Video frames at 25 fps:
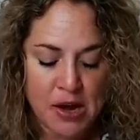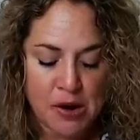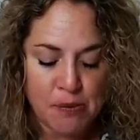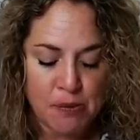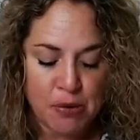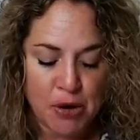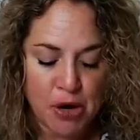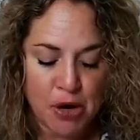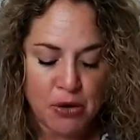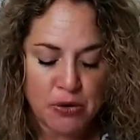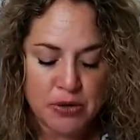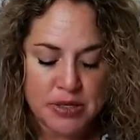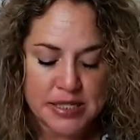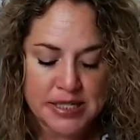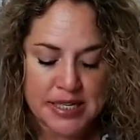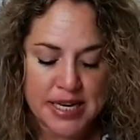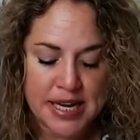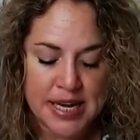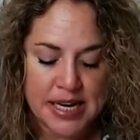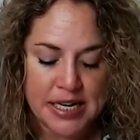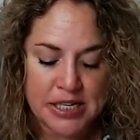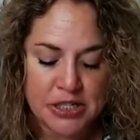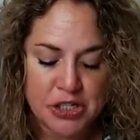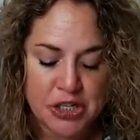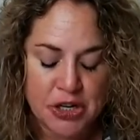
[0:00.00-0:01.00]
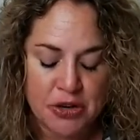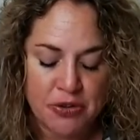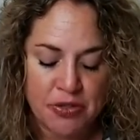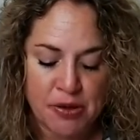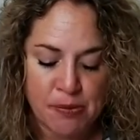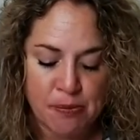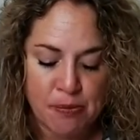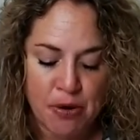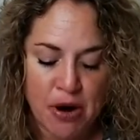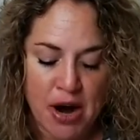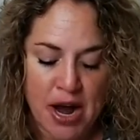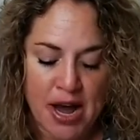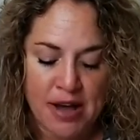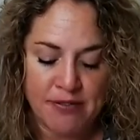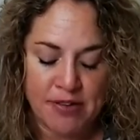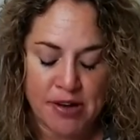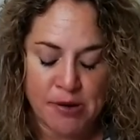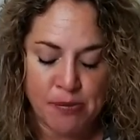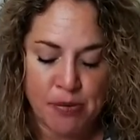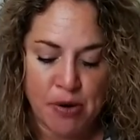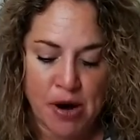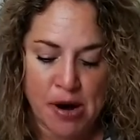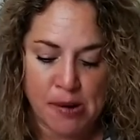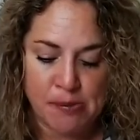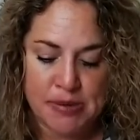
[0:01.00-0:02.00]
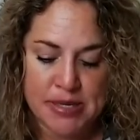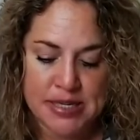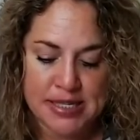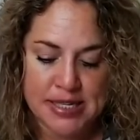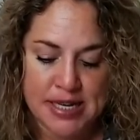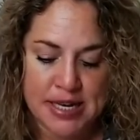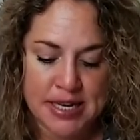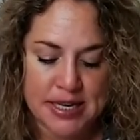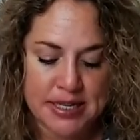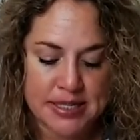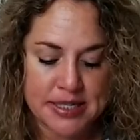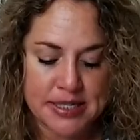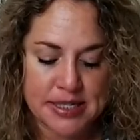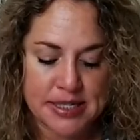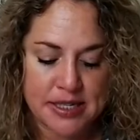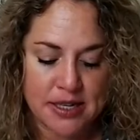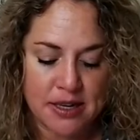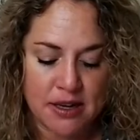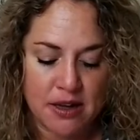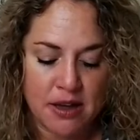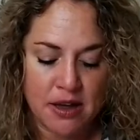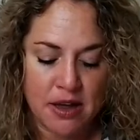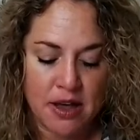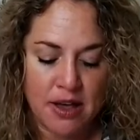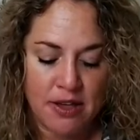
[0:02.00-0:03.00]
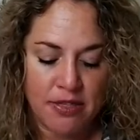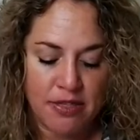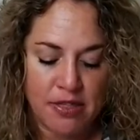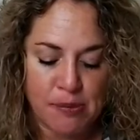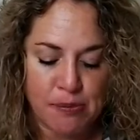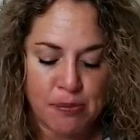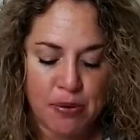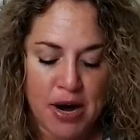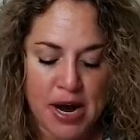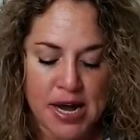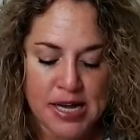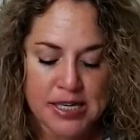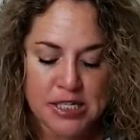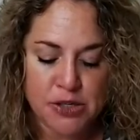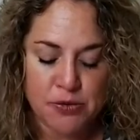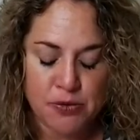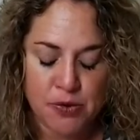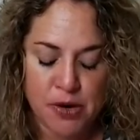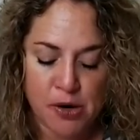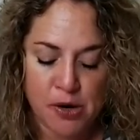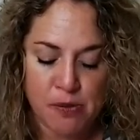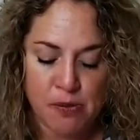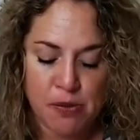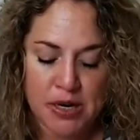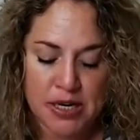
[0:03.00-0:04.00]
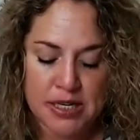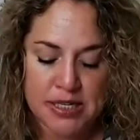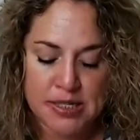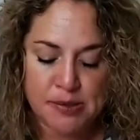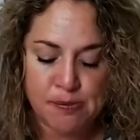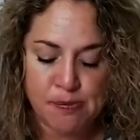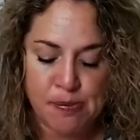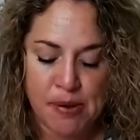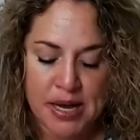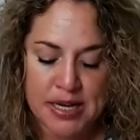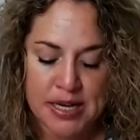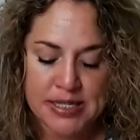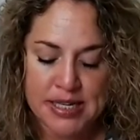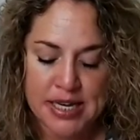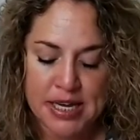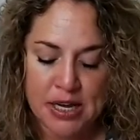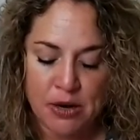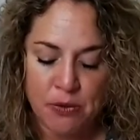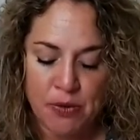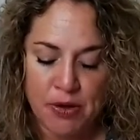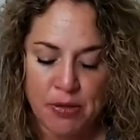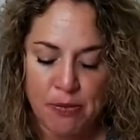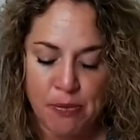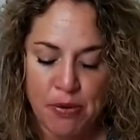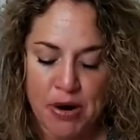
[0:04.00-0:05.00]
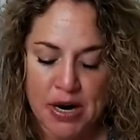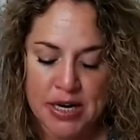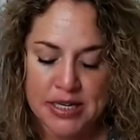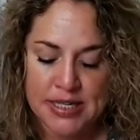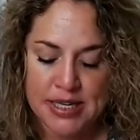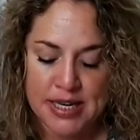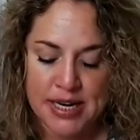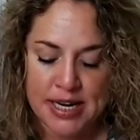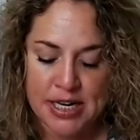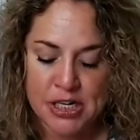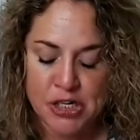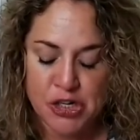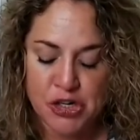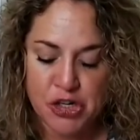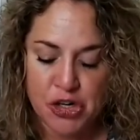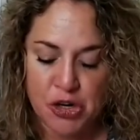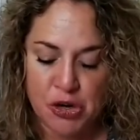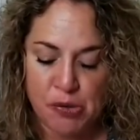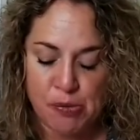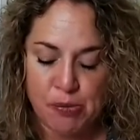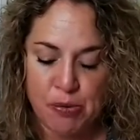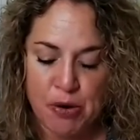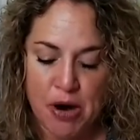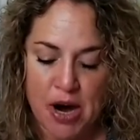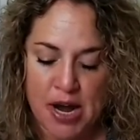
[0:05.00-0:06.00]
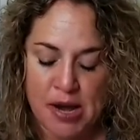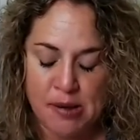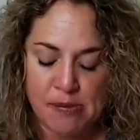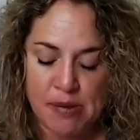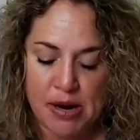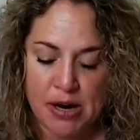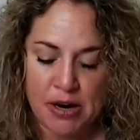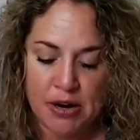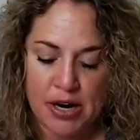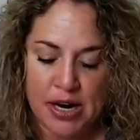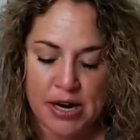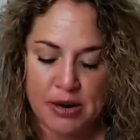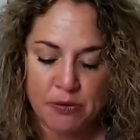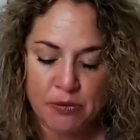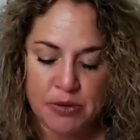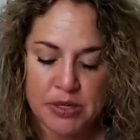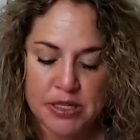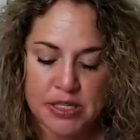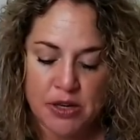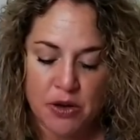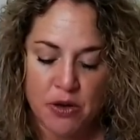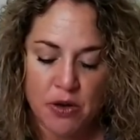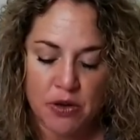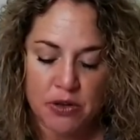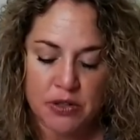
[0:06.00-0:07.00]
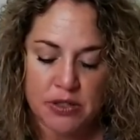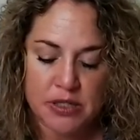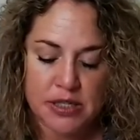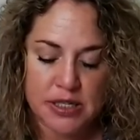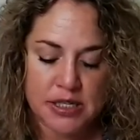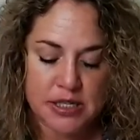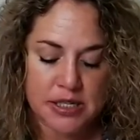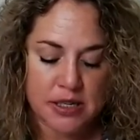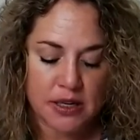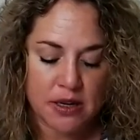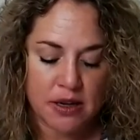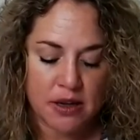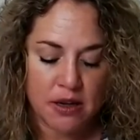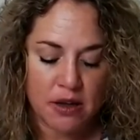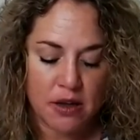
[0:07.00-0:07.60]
proceed to the private premises. The press room was buzzing with presidential primary results.